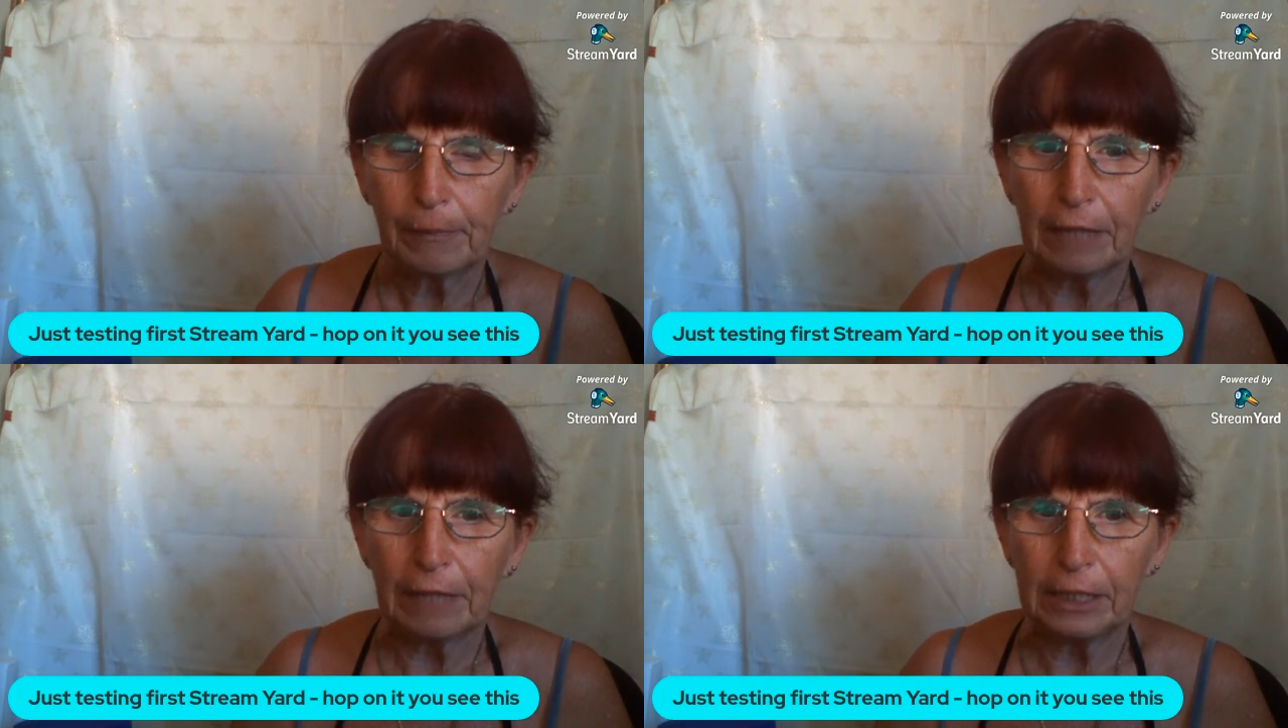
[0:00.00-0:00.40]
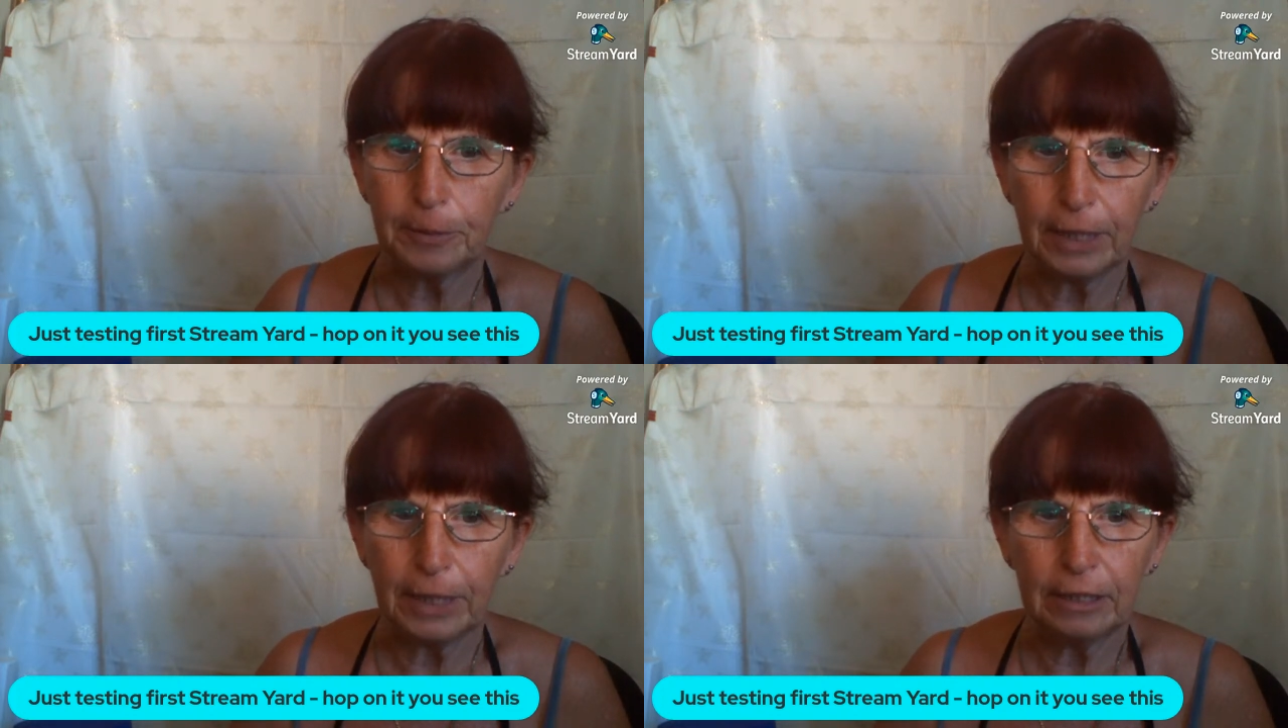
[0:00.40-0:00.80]
This
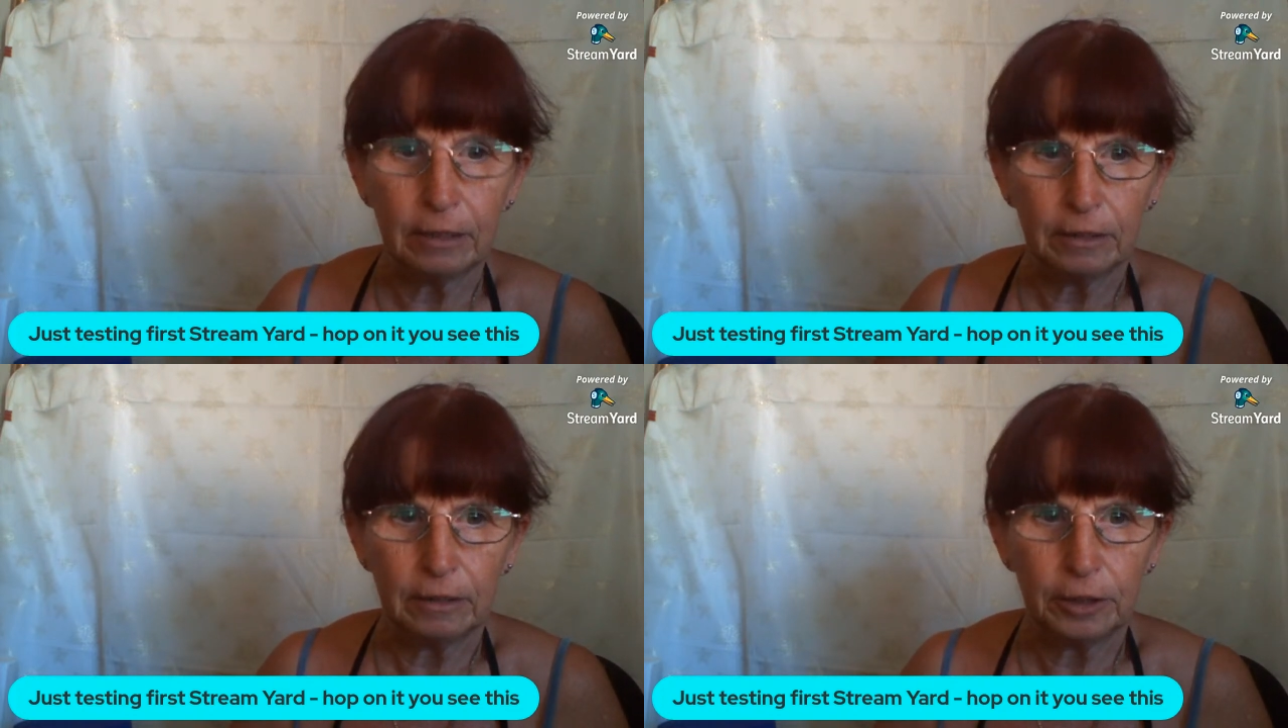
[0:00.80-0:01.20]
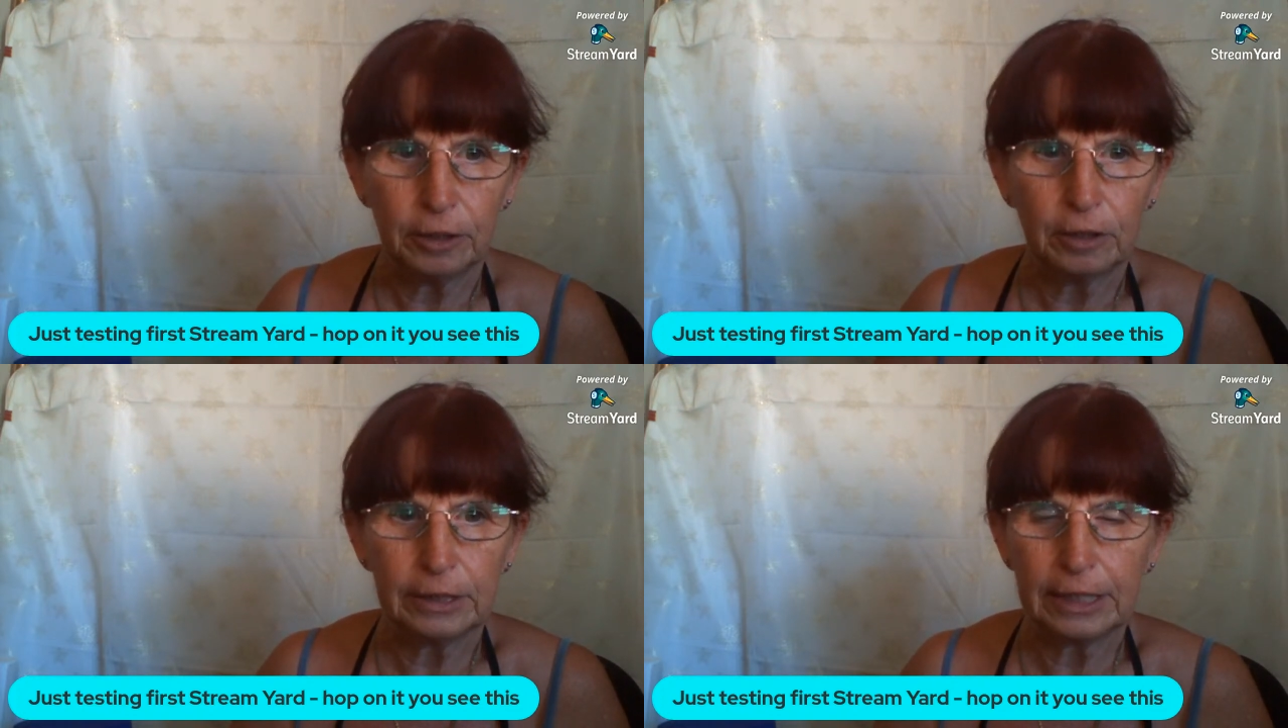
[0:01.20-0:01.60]
one, as you
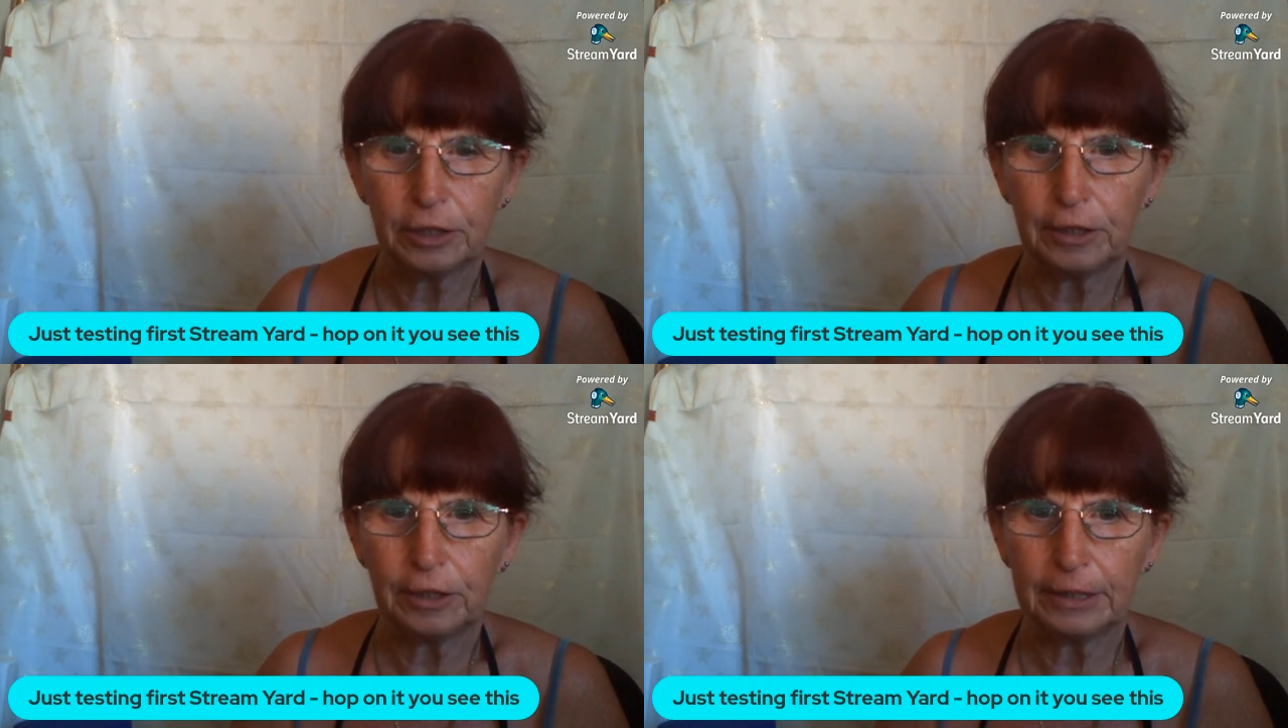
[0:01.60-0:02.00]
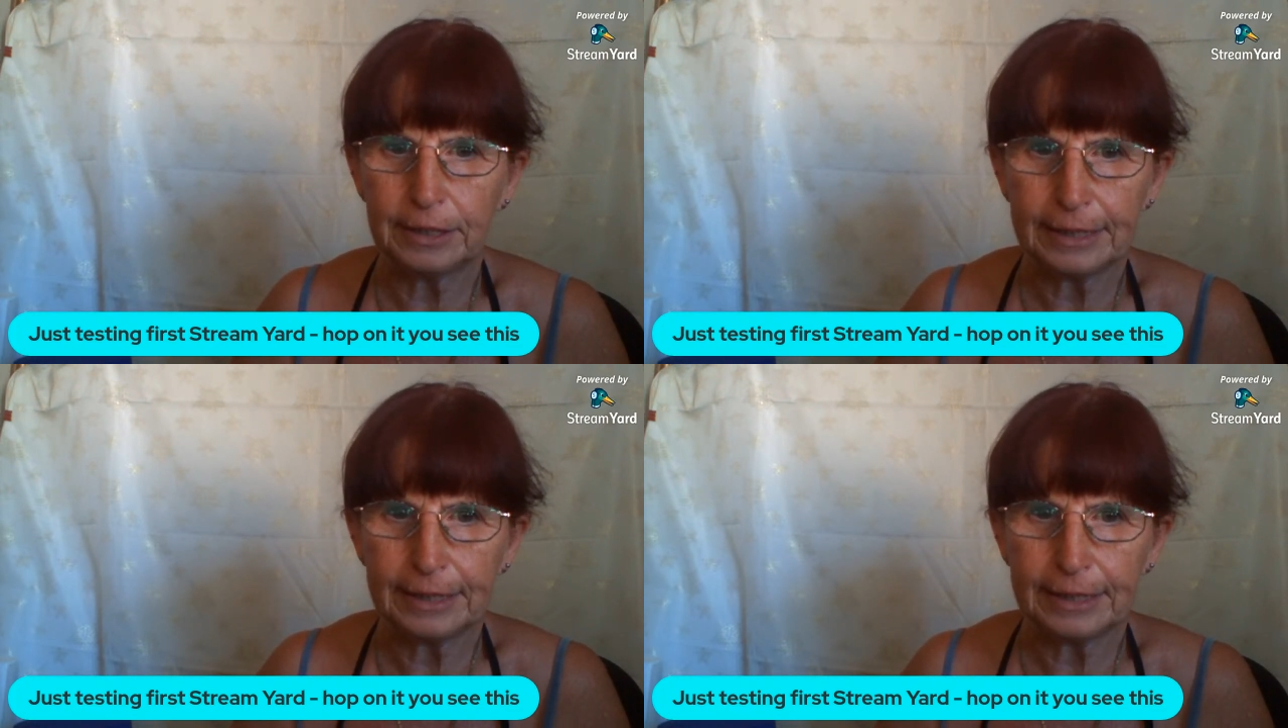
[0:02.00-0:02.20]
can see, is just a